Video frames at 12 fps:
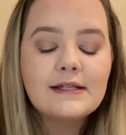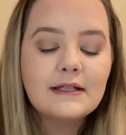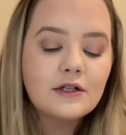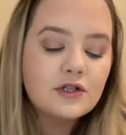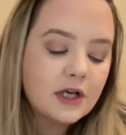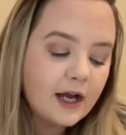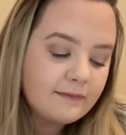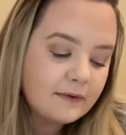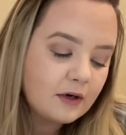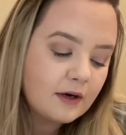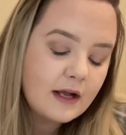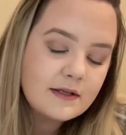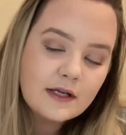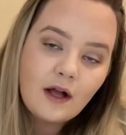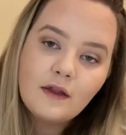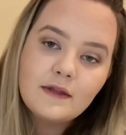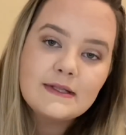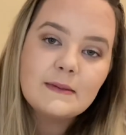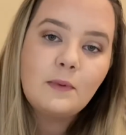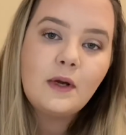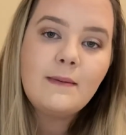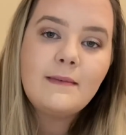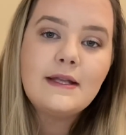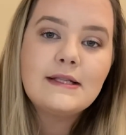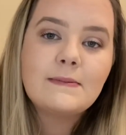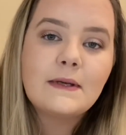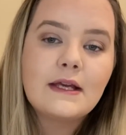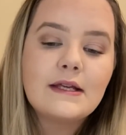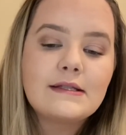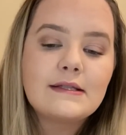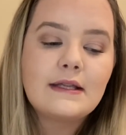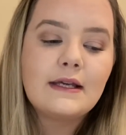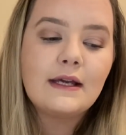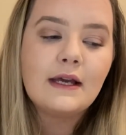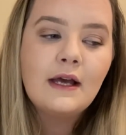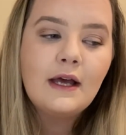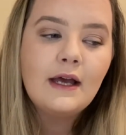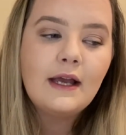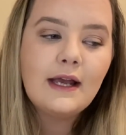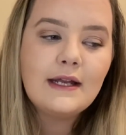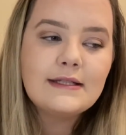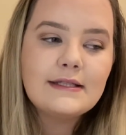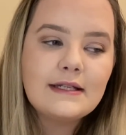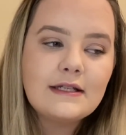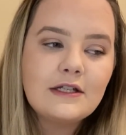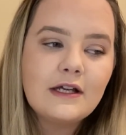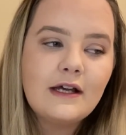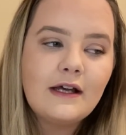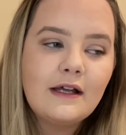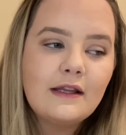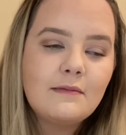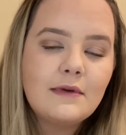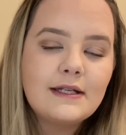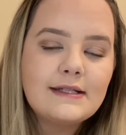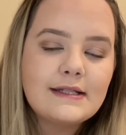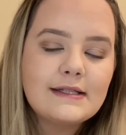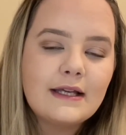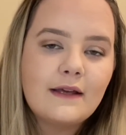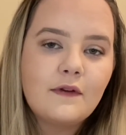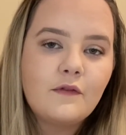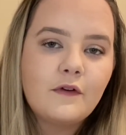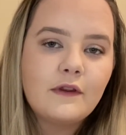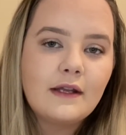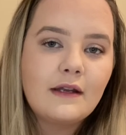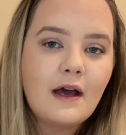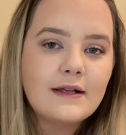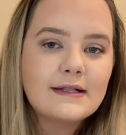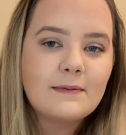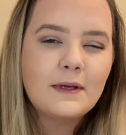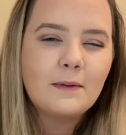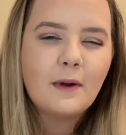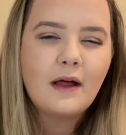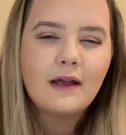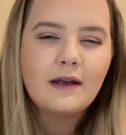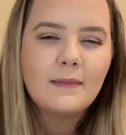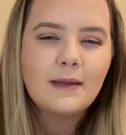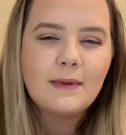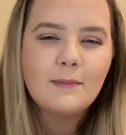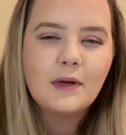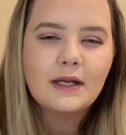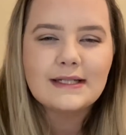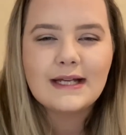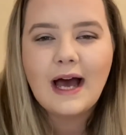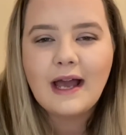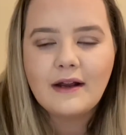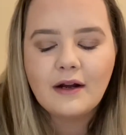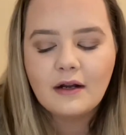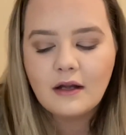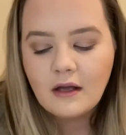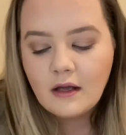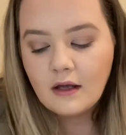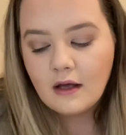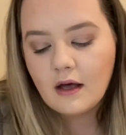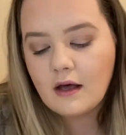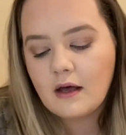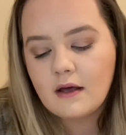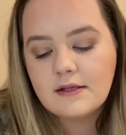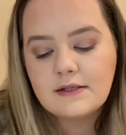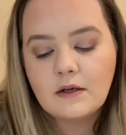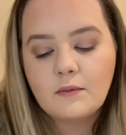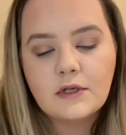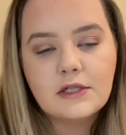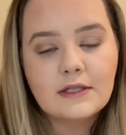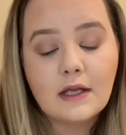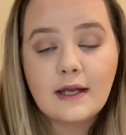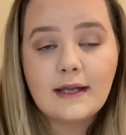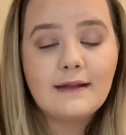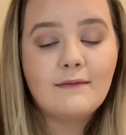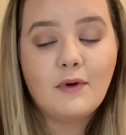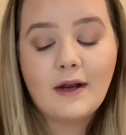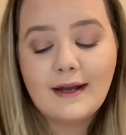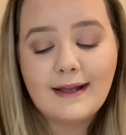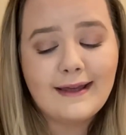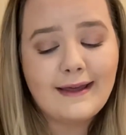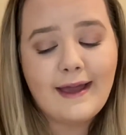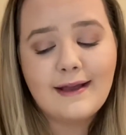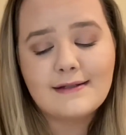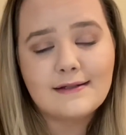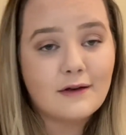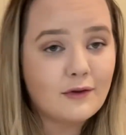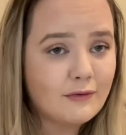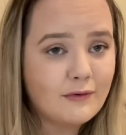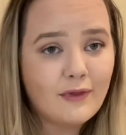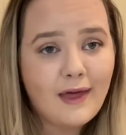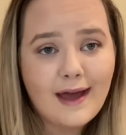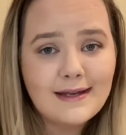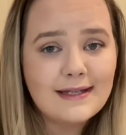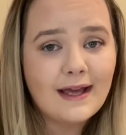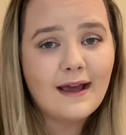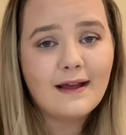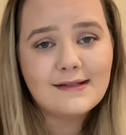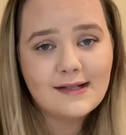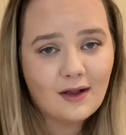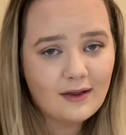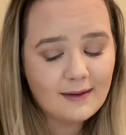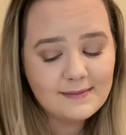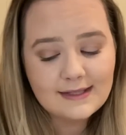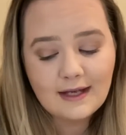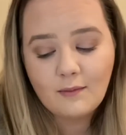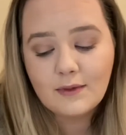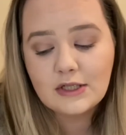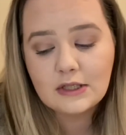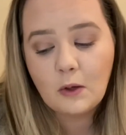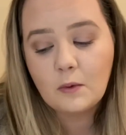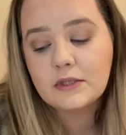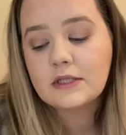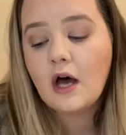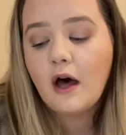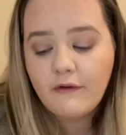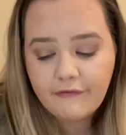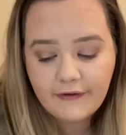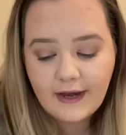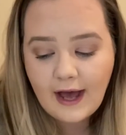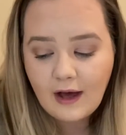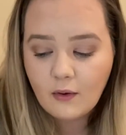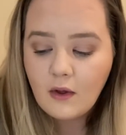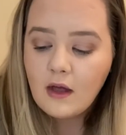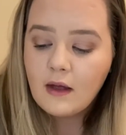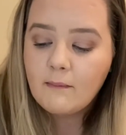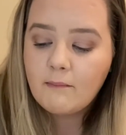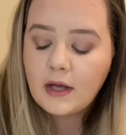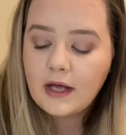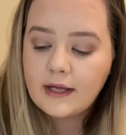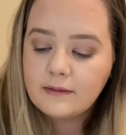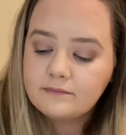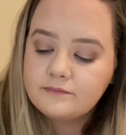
gonna drive me around to all these appointments, because the anesthesia and the medicines they give you for the endoscopy are probably gonna make me pretty tired. So we're gonna gangster through that day. That's all I'm saying. We just gonna tough it out. But